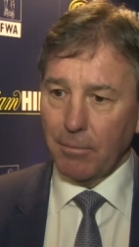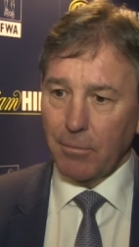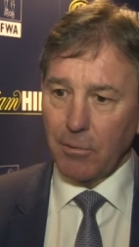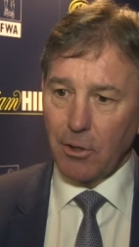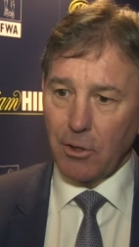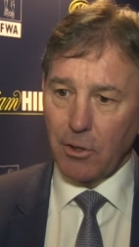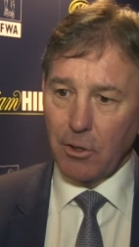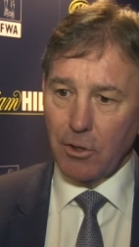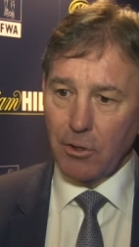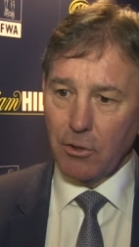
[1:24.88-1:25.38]

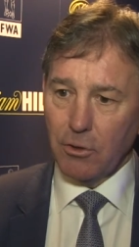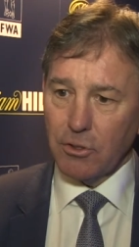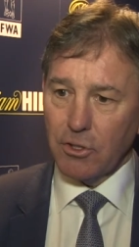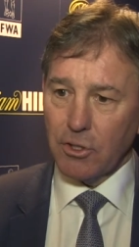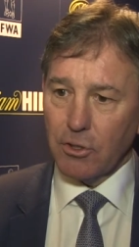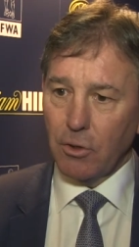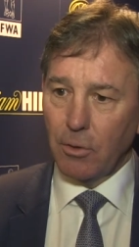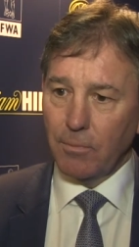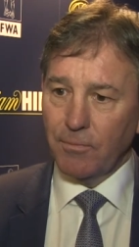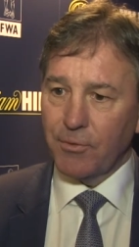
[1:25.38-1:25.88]
You know,
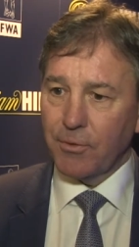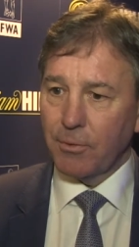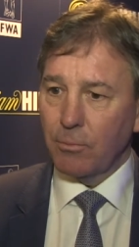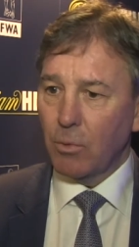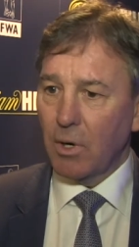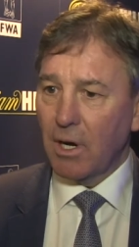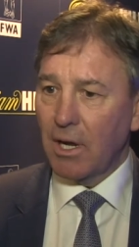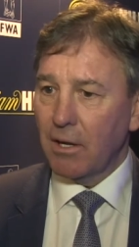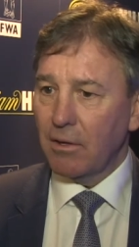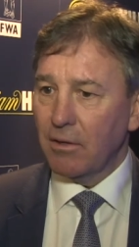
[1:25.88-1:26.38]
to come from
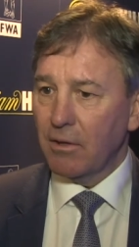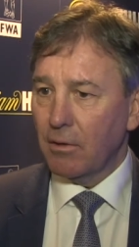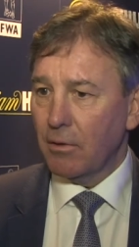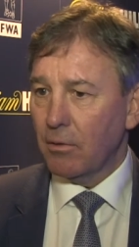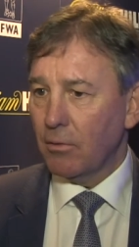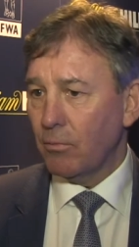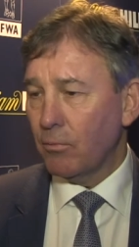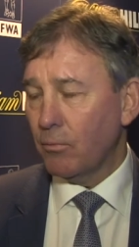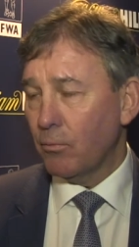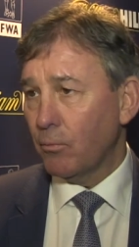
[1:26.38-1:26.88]
where
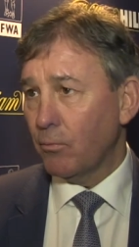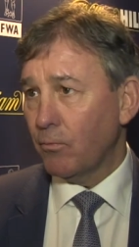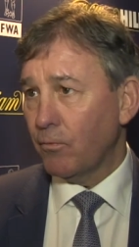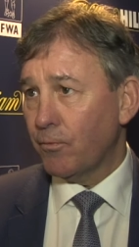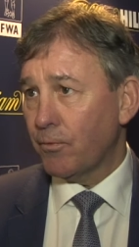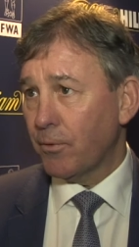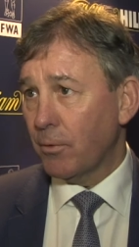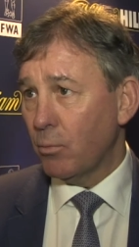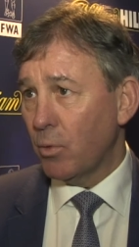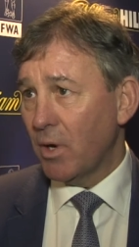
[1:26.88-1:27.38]

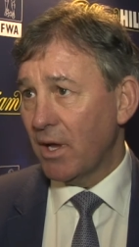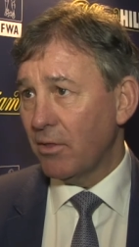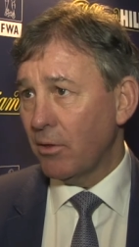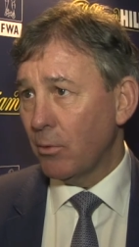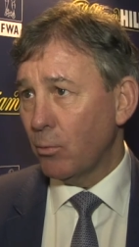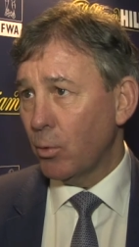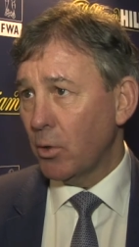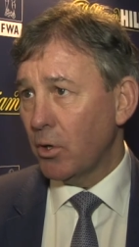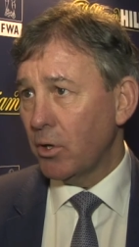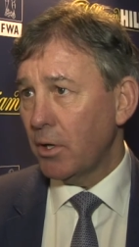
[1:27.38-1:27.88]

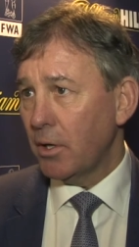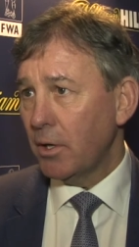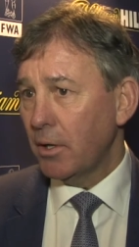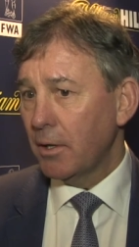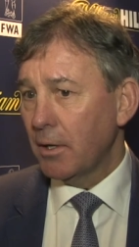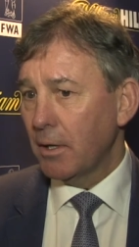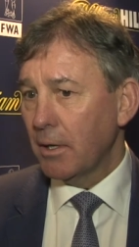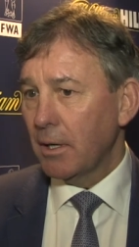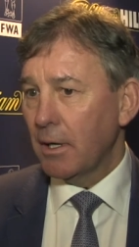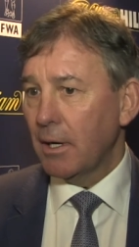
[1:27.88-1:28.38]
they were
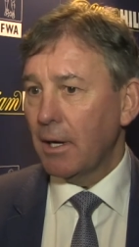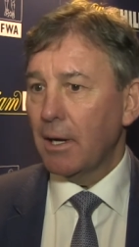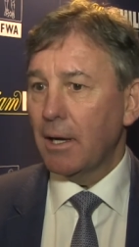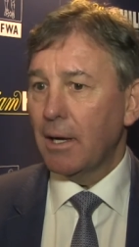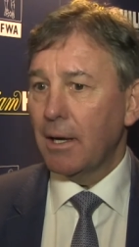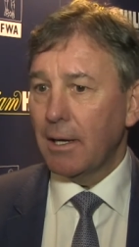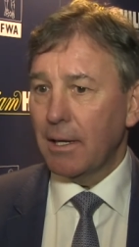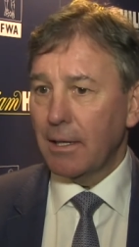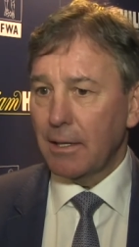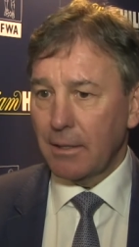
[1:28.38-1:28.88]

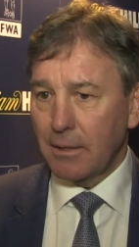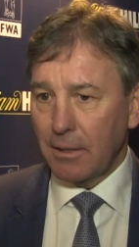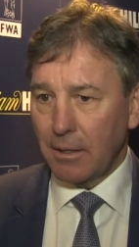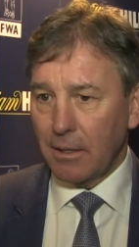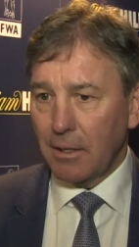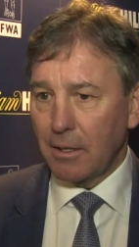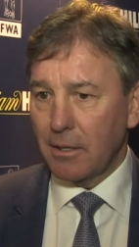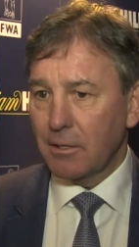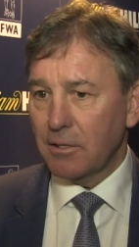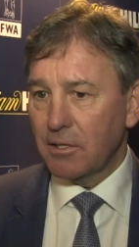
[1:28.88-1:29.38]

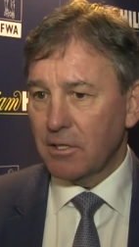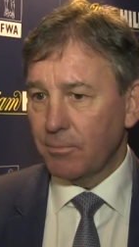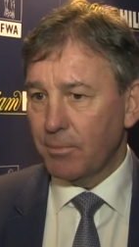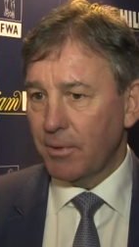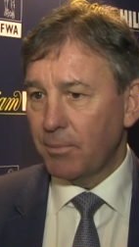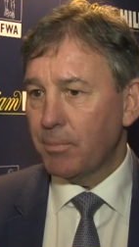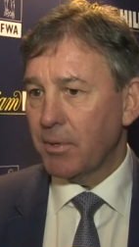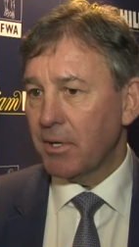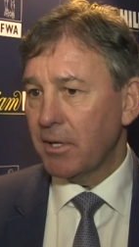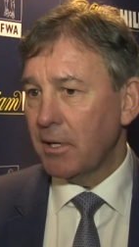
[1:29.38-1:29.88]
and to
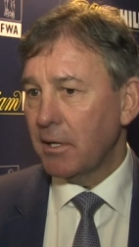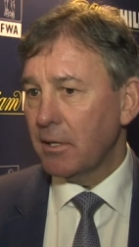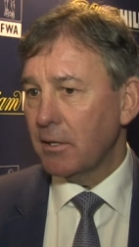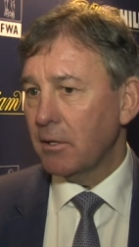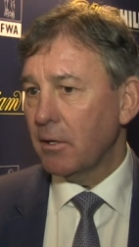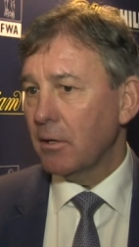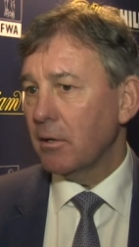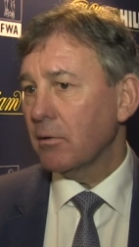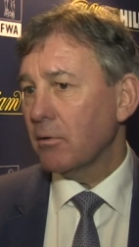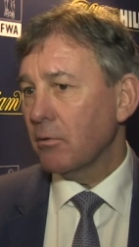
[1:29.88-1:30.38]
be playing
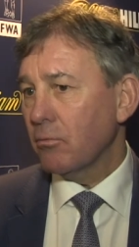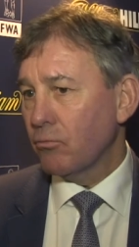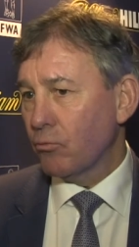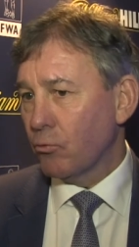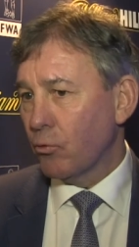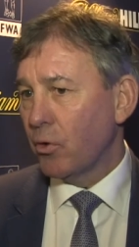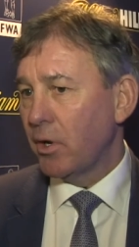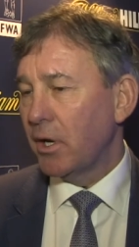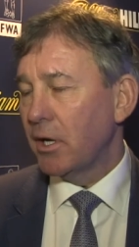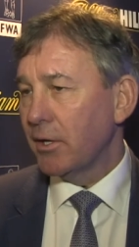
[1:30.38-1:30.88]

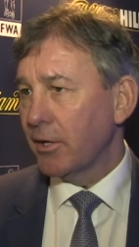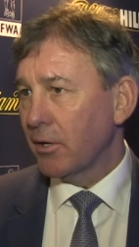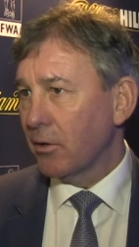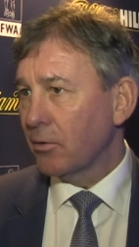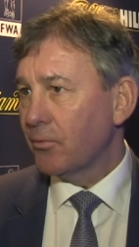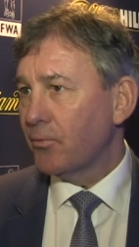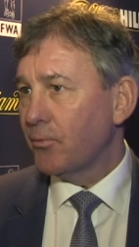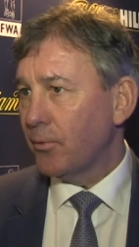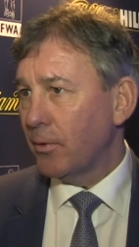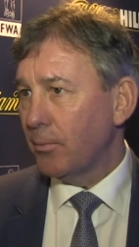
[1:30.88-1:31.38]
really
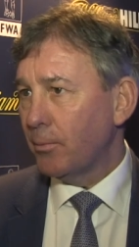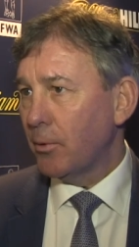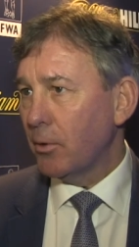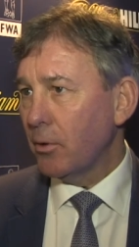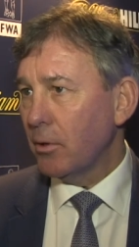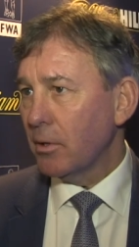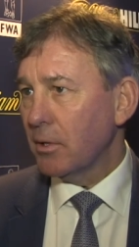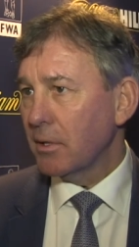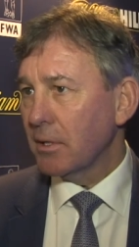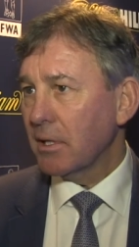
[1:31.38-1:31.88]
good
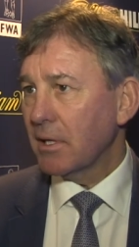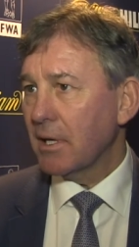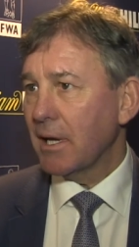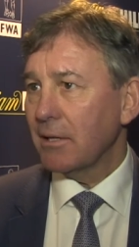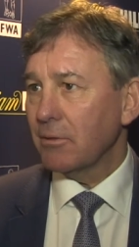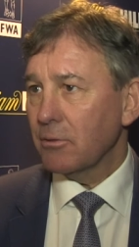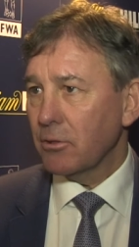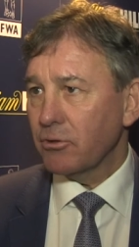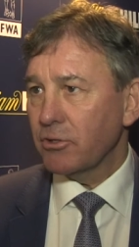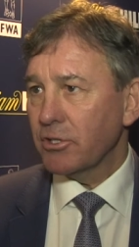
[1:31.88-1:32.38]
football and
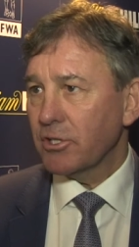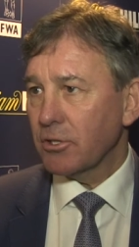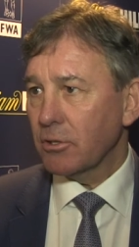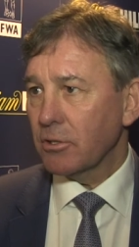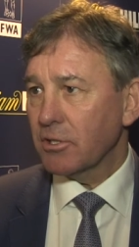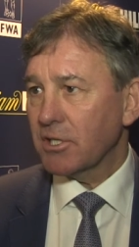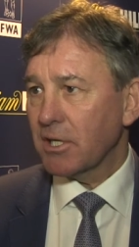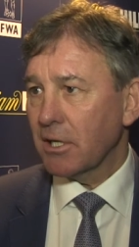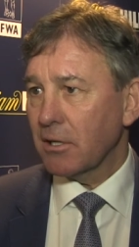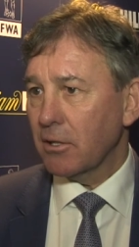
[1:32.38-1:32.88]
getting the
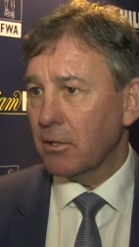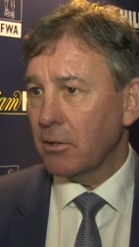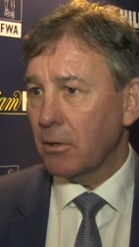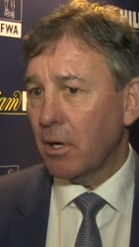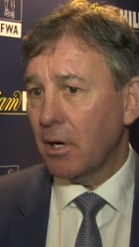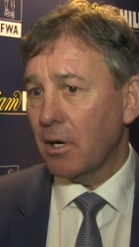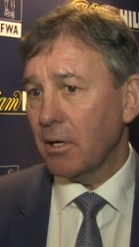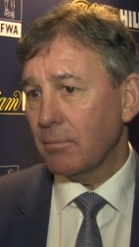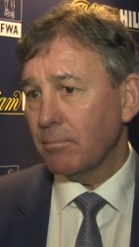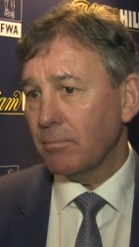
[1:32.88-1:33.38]
results that they
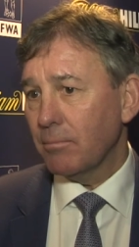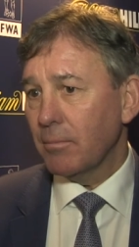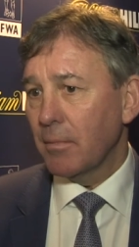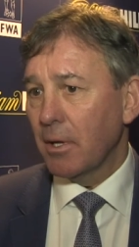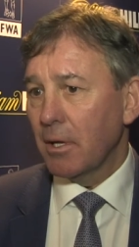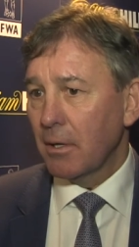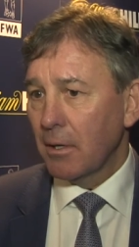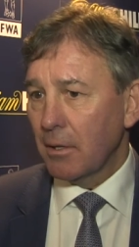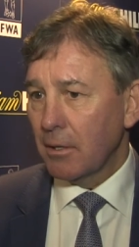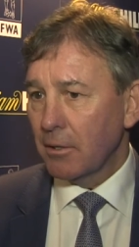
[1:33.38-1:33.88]
are, and
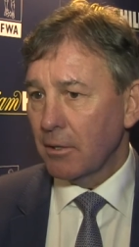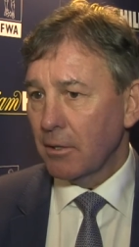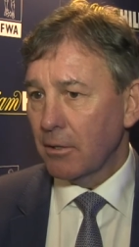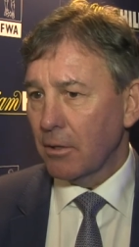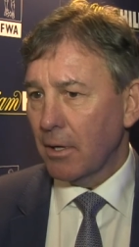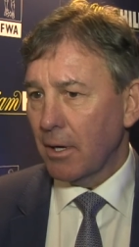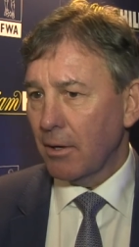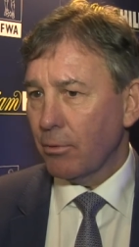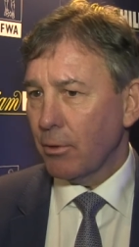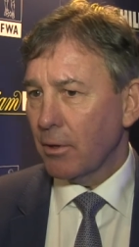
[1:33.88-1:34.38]
you
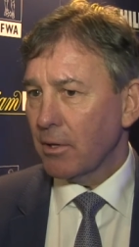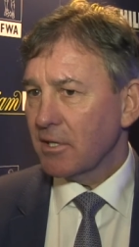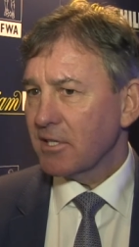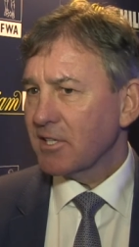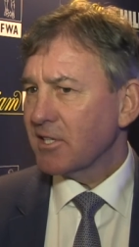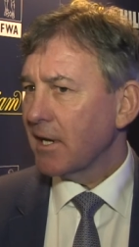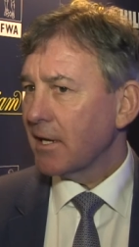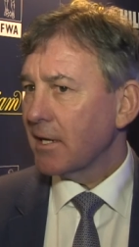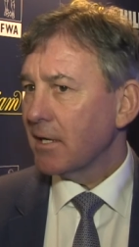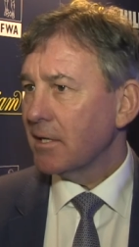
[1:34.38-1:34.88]
know, I think the
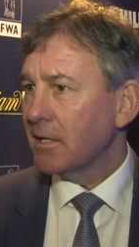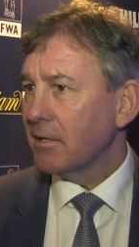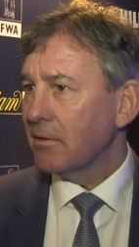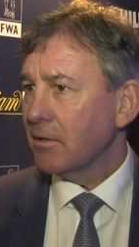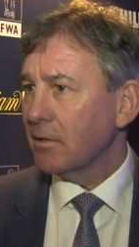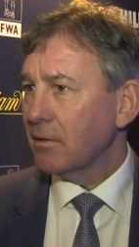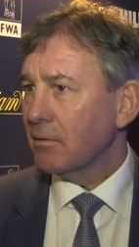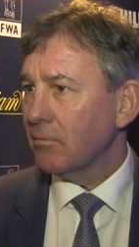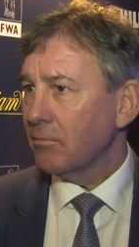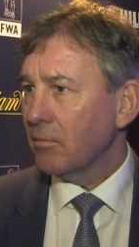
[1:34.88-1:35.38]
second
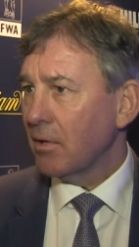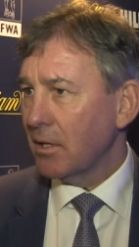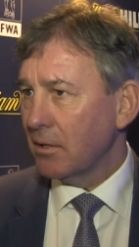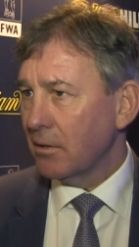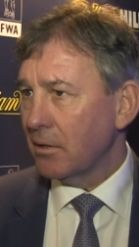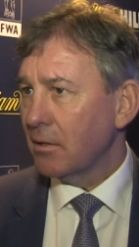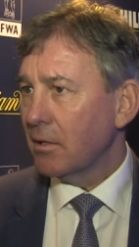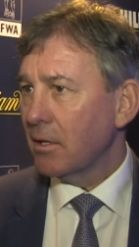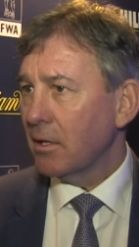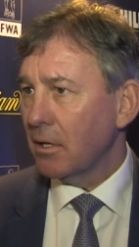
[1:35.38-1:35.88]

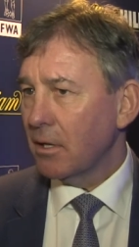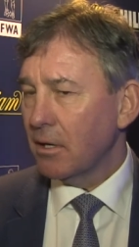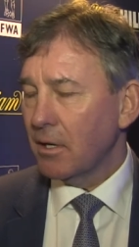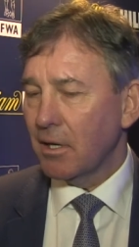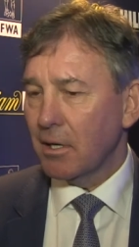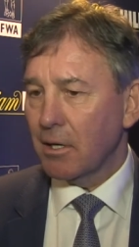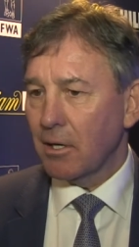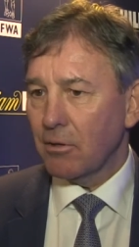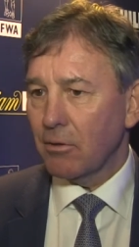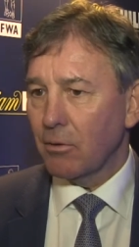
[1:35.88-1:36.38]
in the
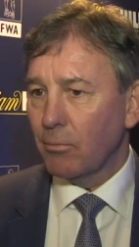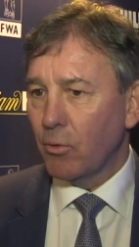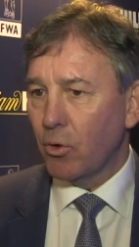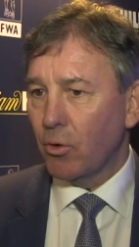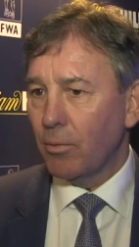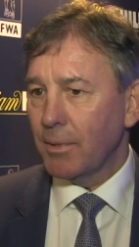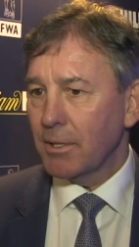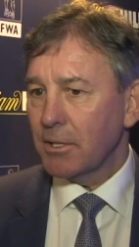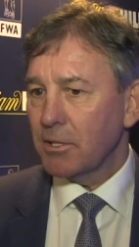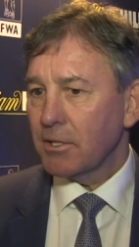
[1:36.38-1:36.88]
league at the
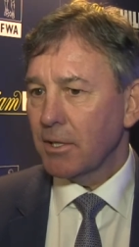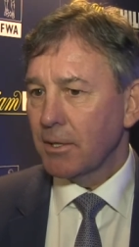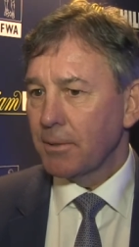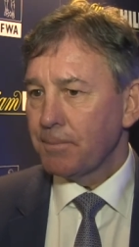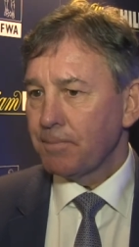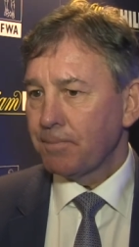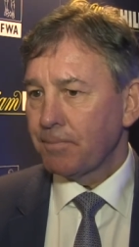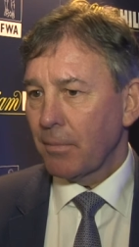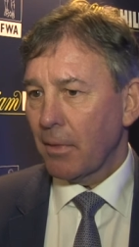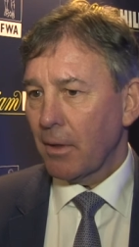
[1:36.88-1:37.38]
moment.
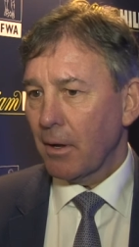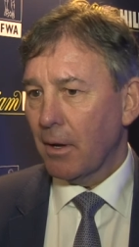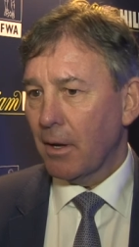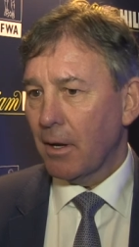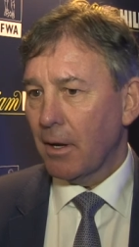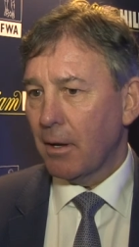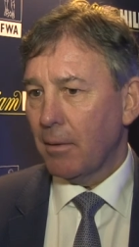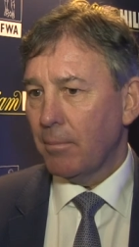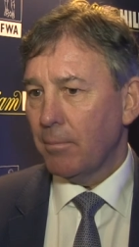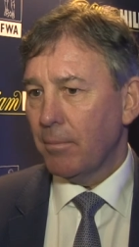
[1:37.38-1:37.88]

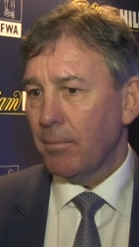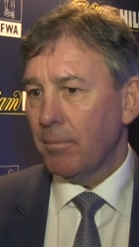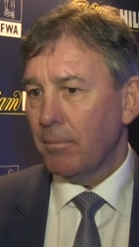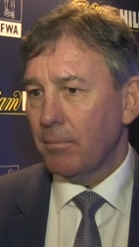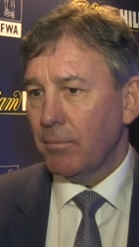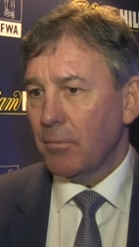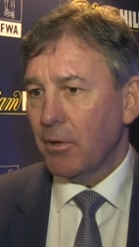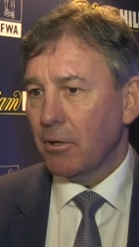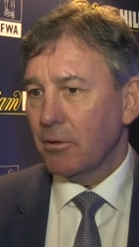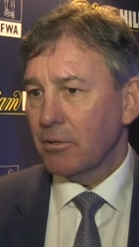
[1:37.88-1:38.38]

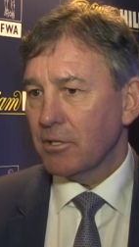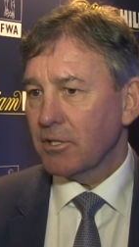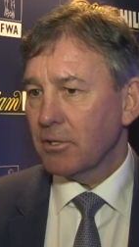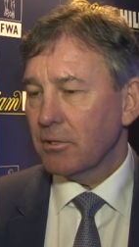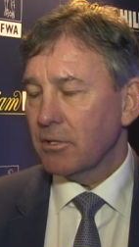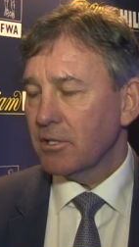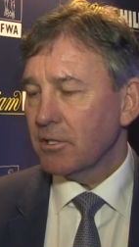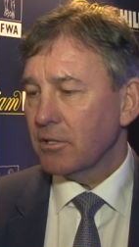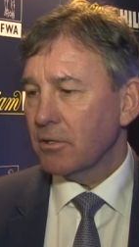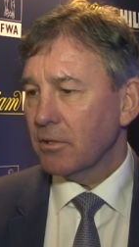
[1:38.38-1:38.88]
You know,
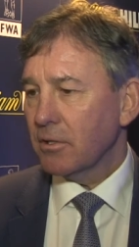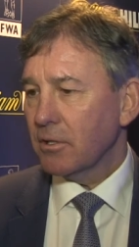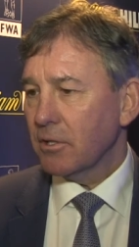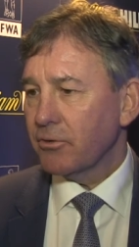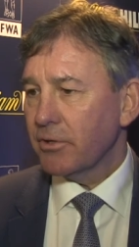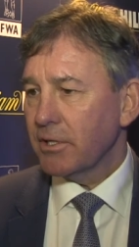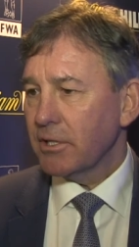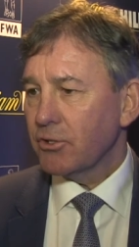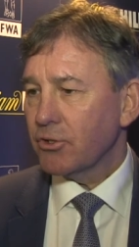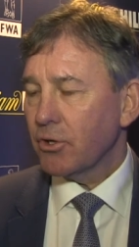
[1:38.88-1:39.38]
so he's done a
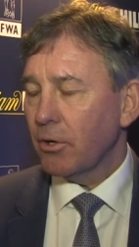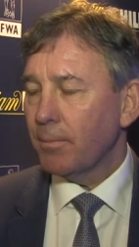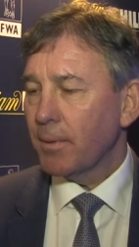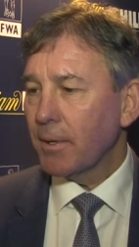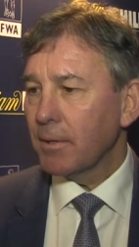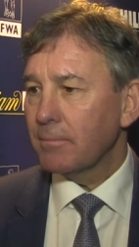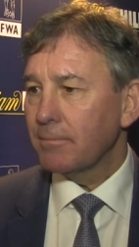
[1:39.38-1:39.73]
great job.